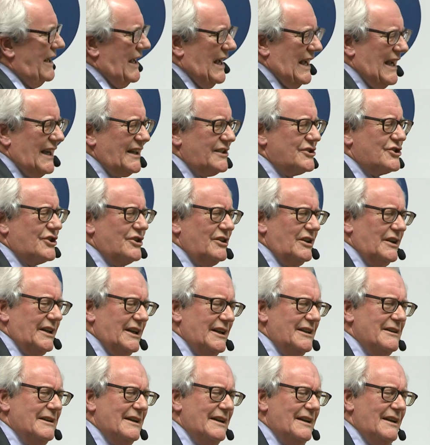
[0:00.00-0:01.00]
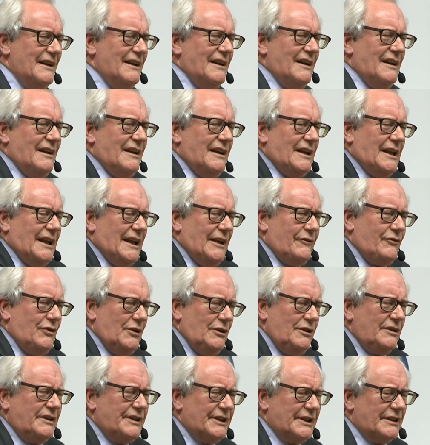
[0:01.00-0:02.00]
actually, if you
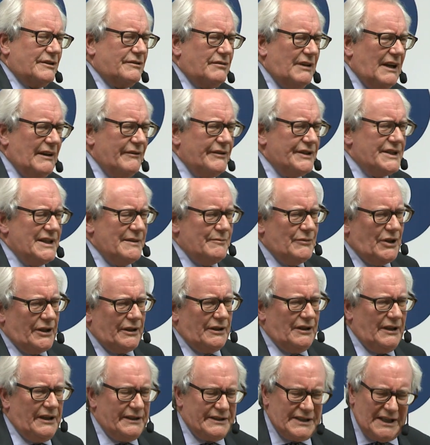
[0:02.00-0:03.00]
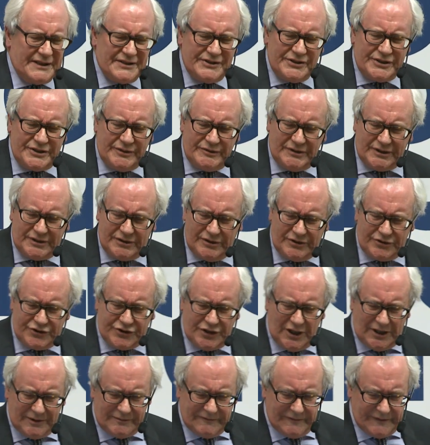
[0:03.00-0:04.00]
look at a gravity model, it doesn't do a good
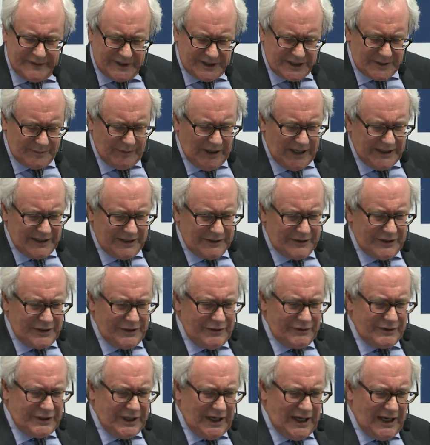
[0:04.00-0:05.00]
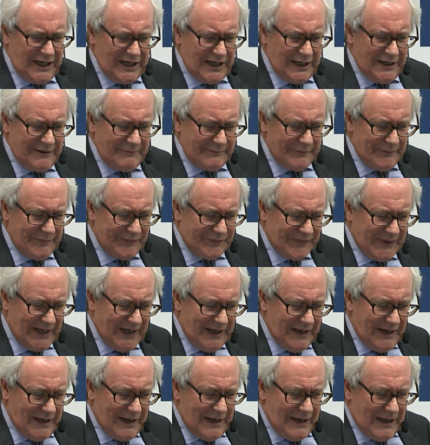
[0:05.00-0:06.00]
job of explaining the UK.
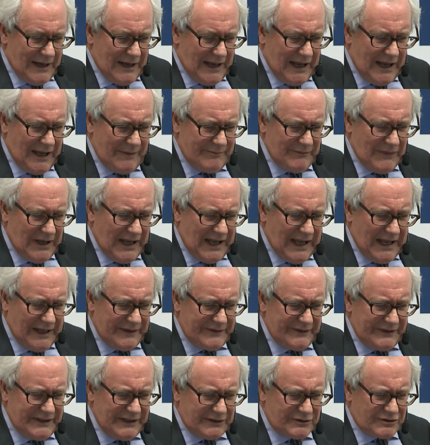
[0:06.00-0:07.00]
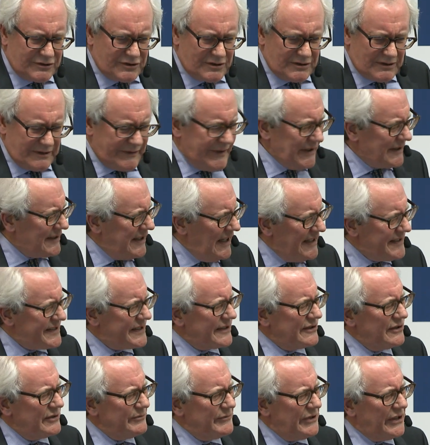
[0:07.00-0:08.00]
And the
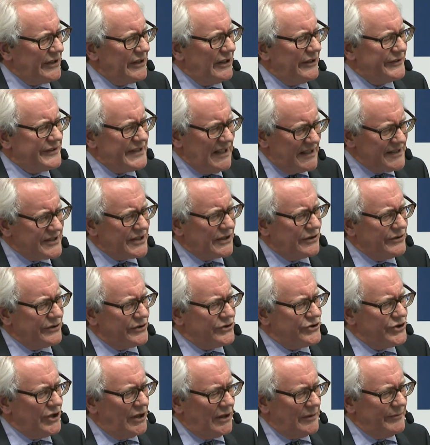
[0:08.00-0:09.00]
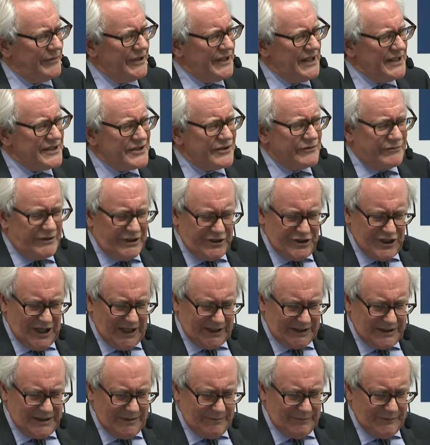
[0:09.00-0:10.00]
classical model does a good job. It isn't
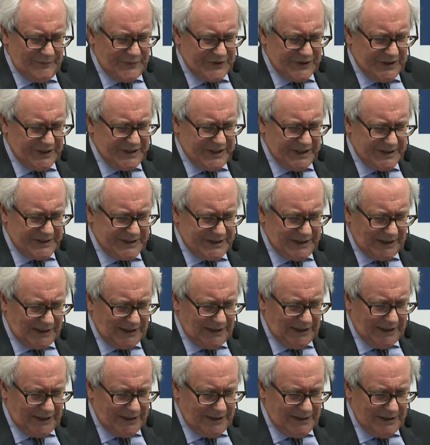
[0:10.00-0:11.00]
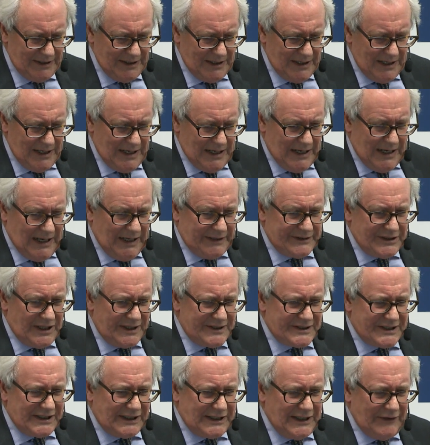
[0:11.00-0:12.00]
rejected statistically. And
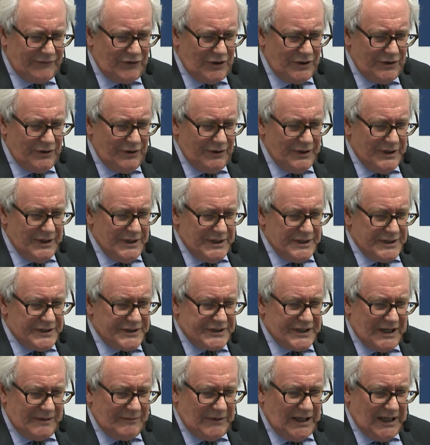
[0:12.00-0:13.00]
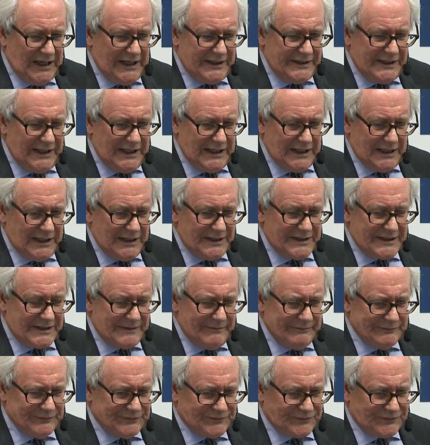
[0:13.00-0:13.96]
just to give you some ideas,